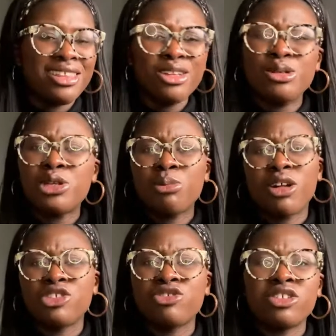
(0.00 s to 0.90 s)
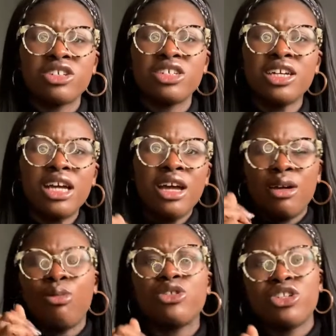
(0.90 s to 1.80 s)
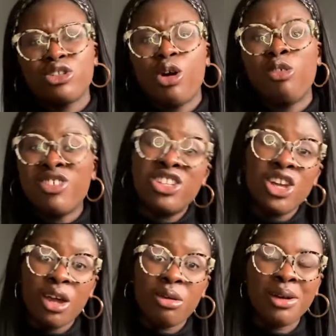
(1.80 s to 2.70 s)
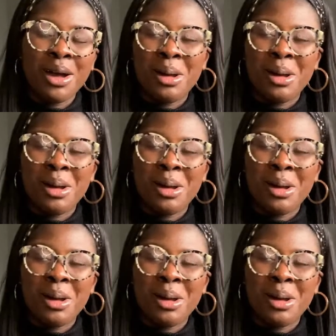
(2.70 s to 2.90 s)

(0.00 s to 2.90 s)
Thank you so much for watching the whole video.